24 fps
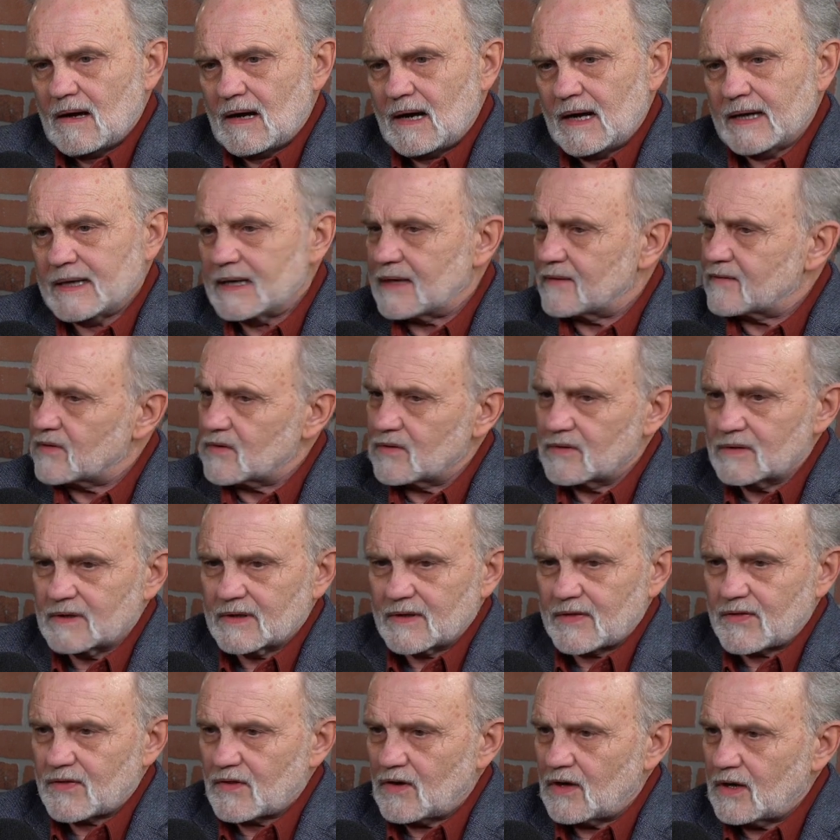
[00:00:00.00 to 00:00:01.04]
I never
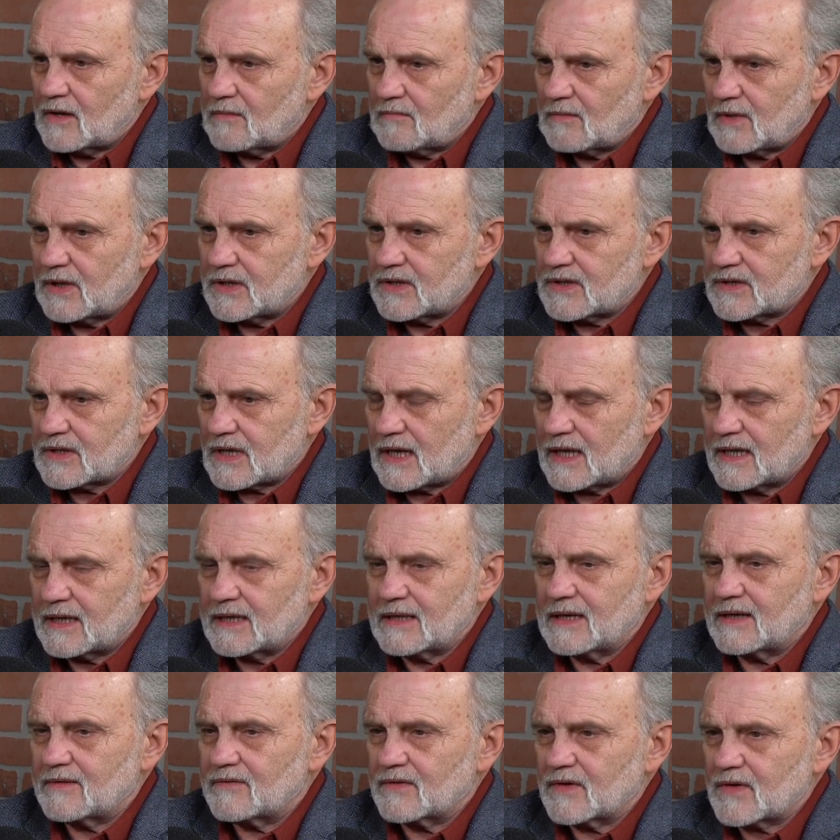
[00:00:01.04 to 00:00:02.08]
really thought much. I
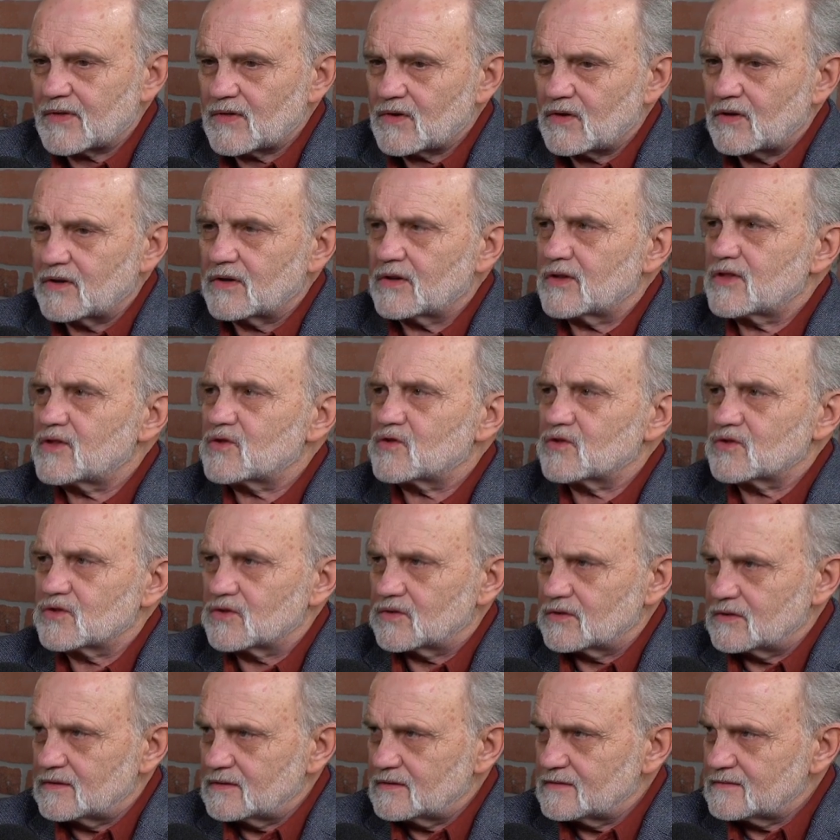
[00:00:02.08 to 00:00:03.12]
never thought it
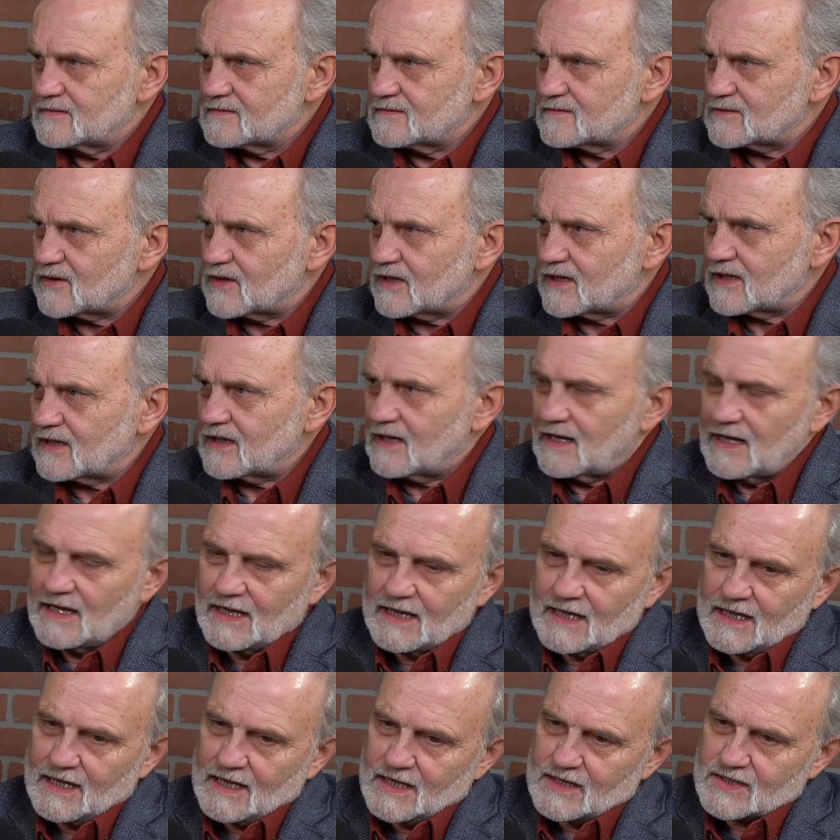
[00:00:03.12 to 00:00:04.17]
through, right?
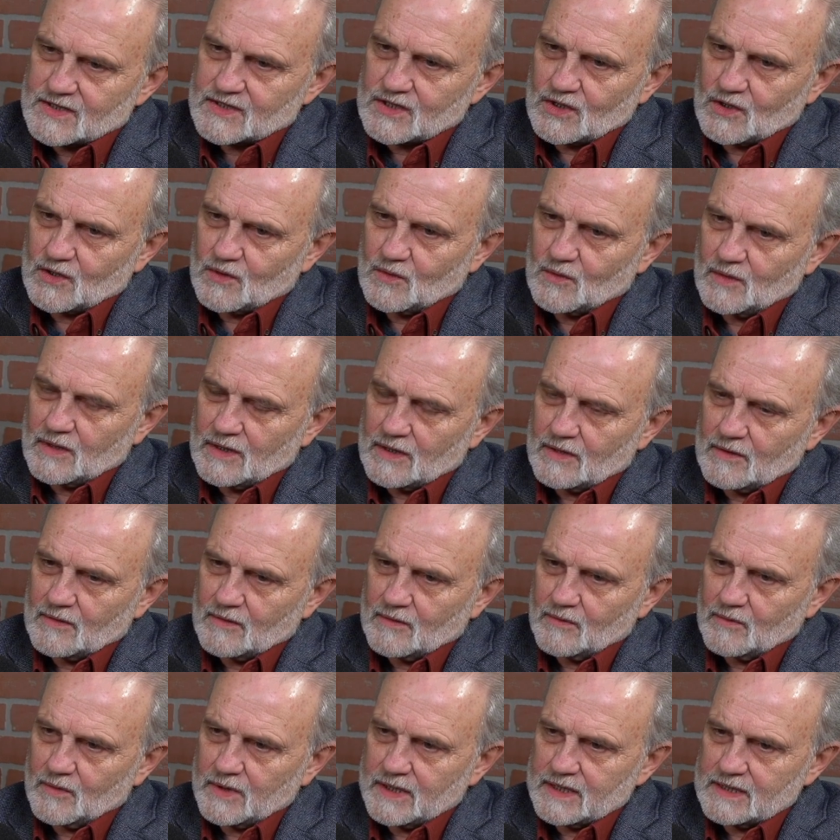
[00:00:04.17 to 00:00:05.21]
So
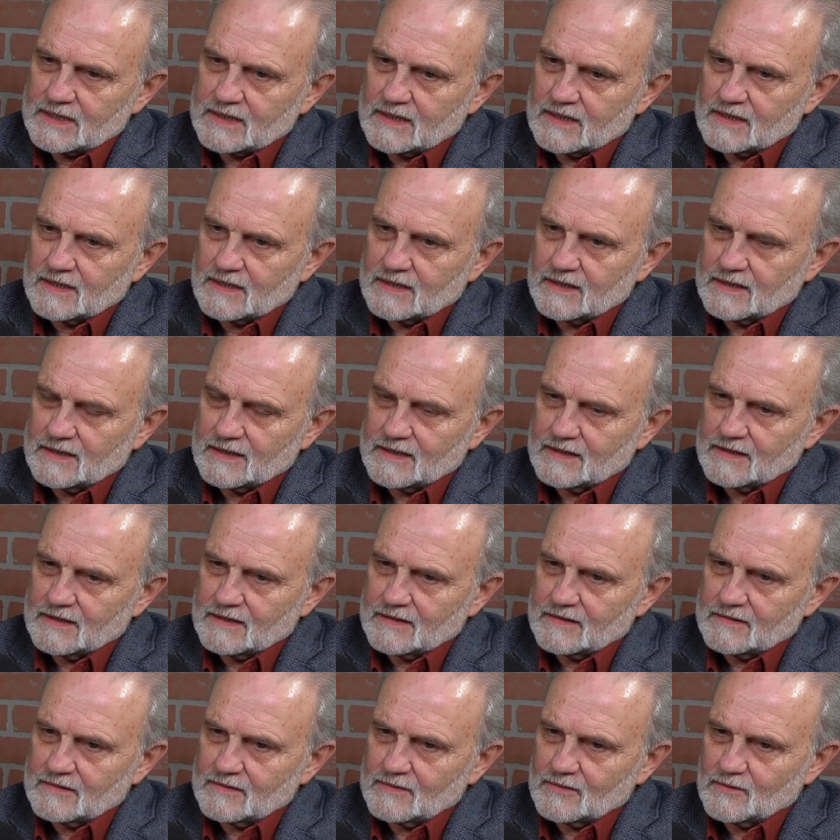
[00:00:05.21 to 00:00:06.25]
we
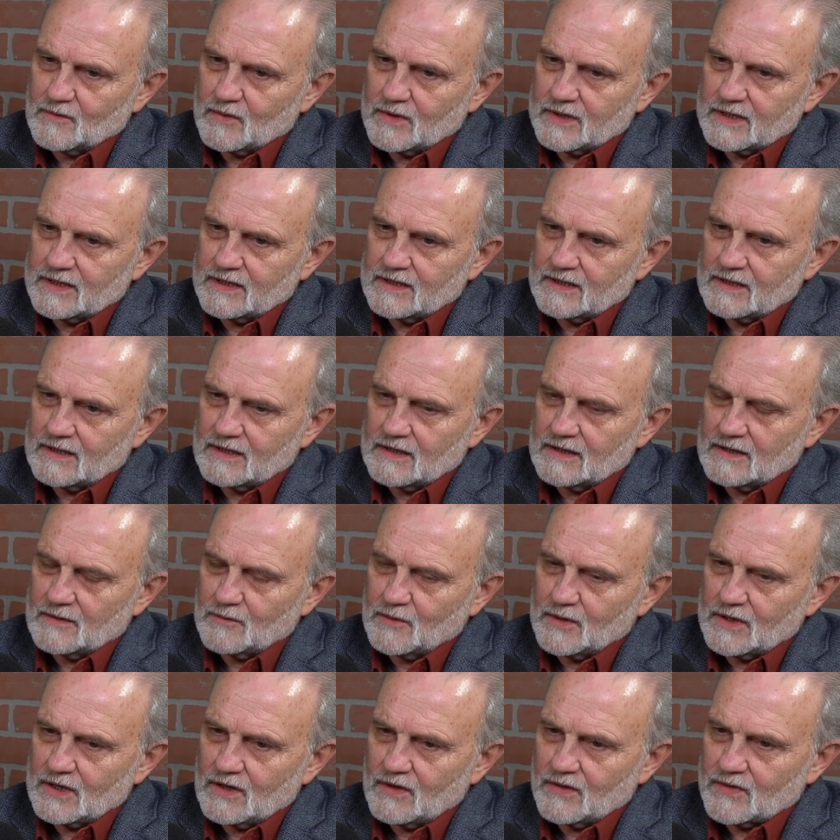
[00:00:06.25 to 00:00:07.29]

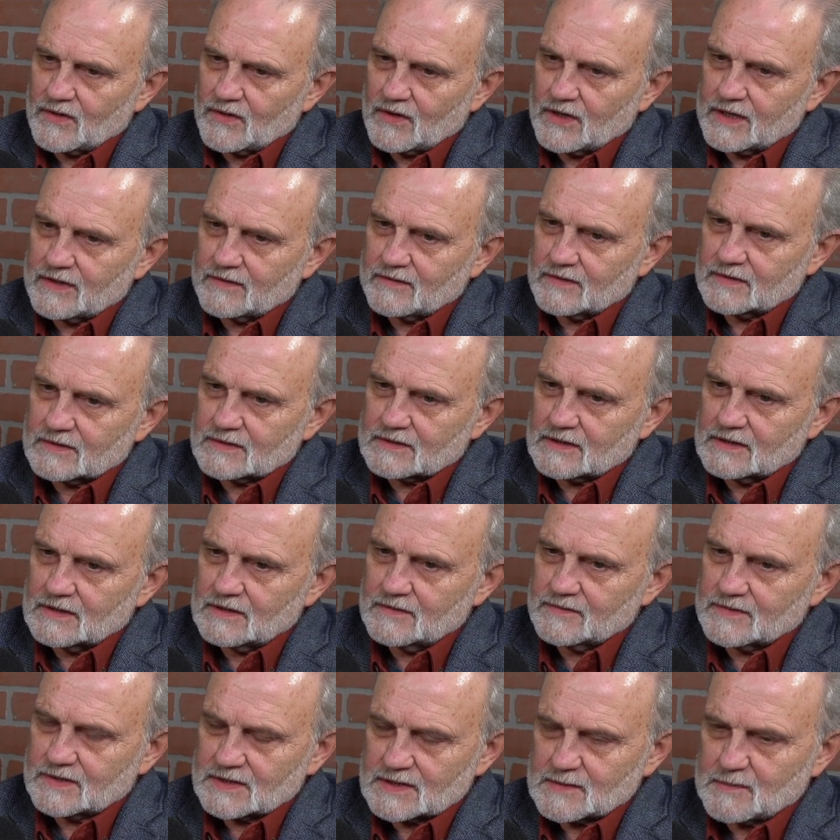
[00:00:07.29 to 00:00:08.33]
all thought of
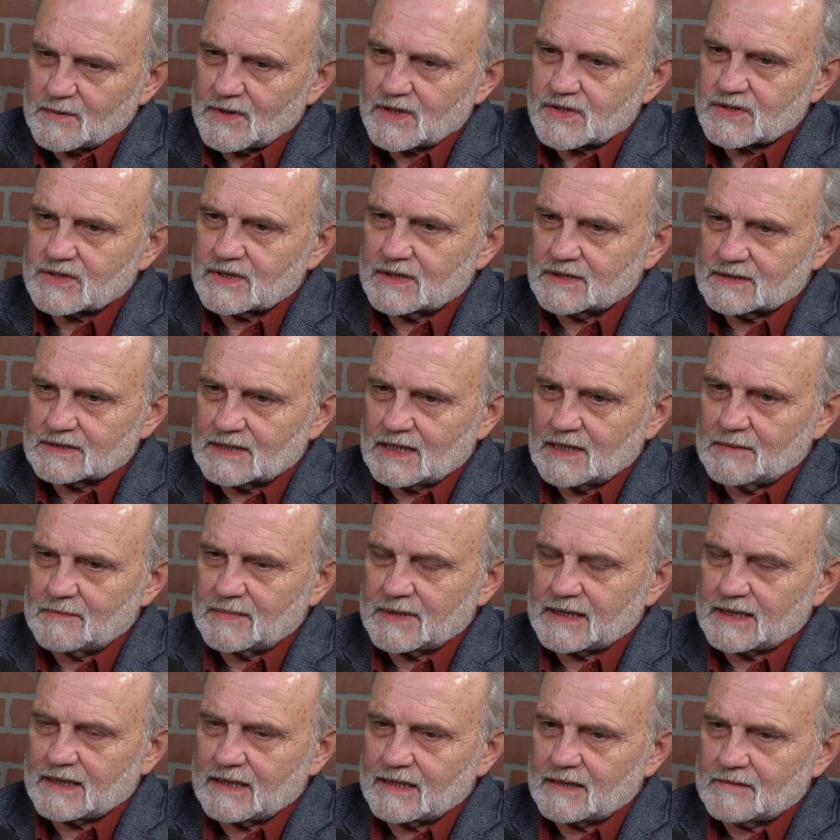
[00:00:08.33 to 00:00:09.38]
ourselves, especially as I
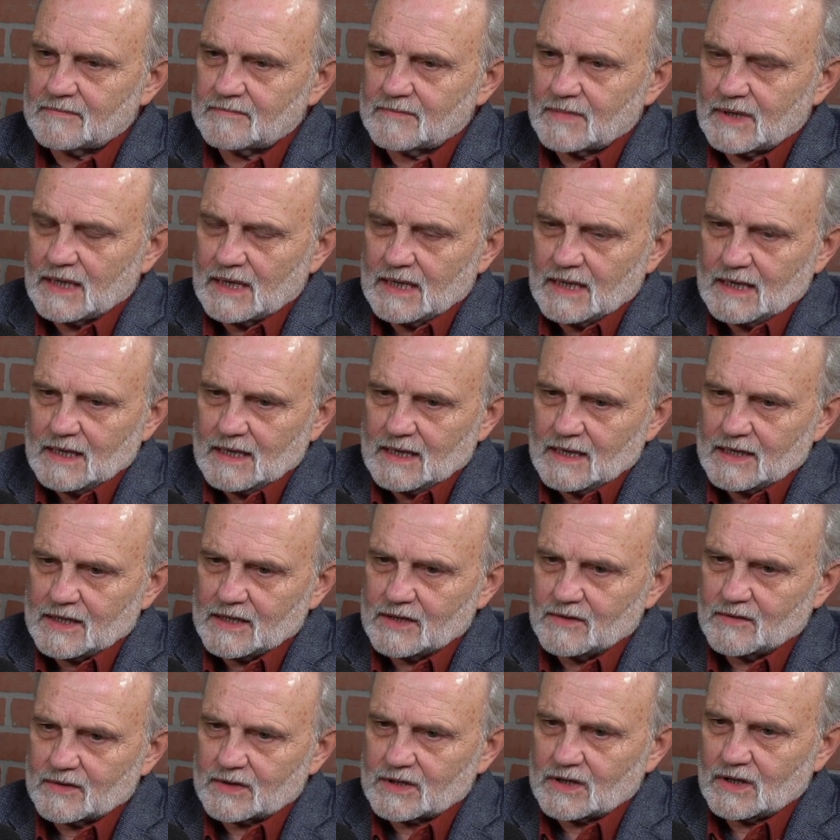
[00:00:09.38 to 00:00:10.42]
became, you
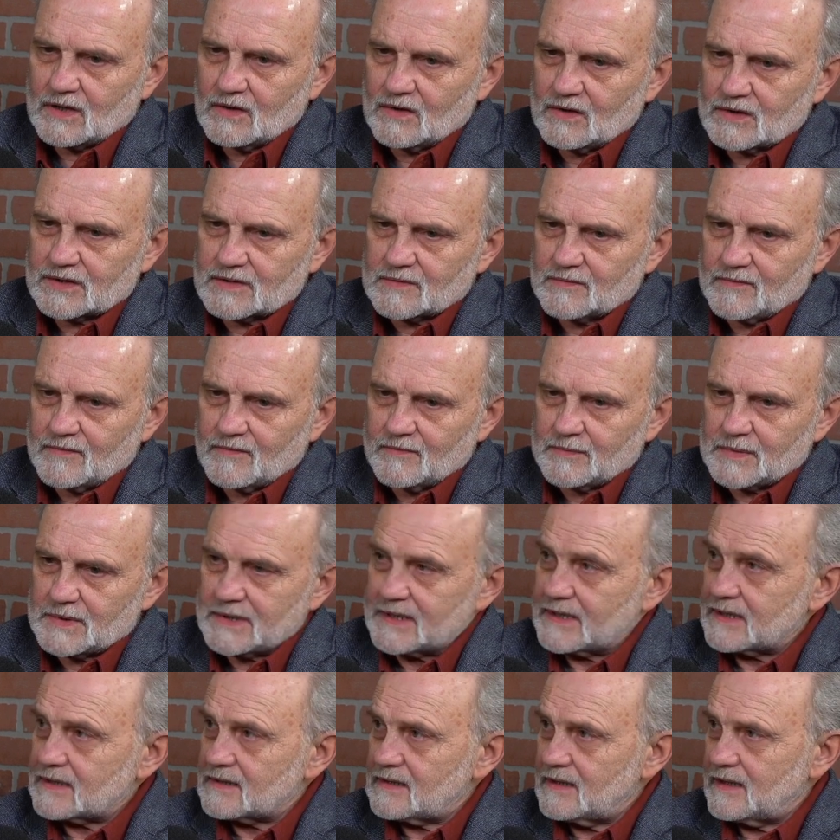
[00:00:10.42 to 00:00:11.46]
know, in college,
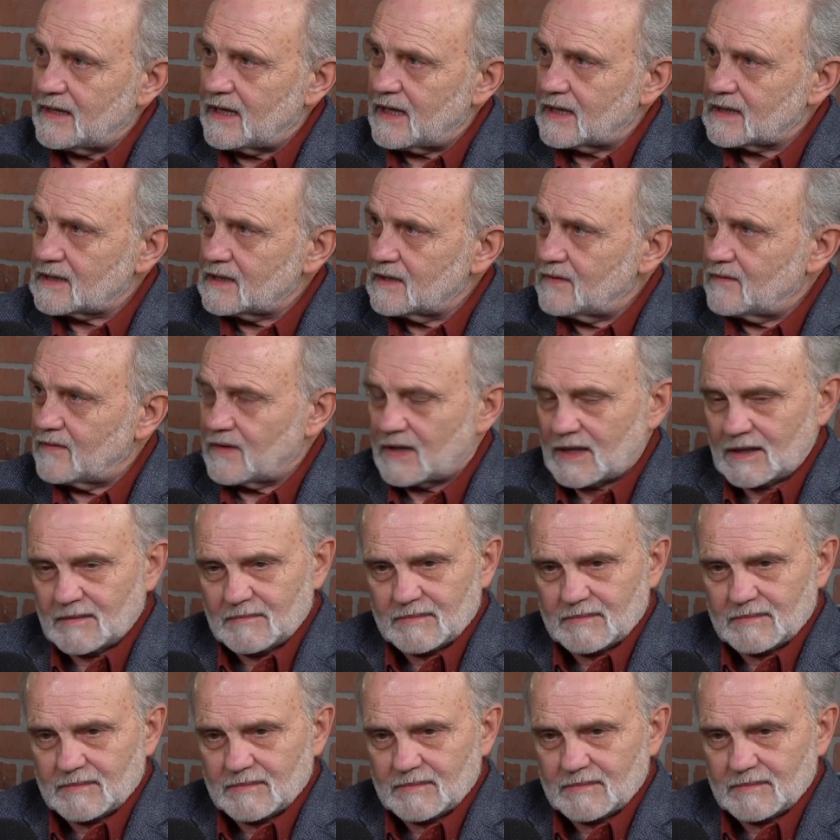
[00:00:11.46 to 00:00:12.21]
politically active, and I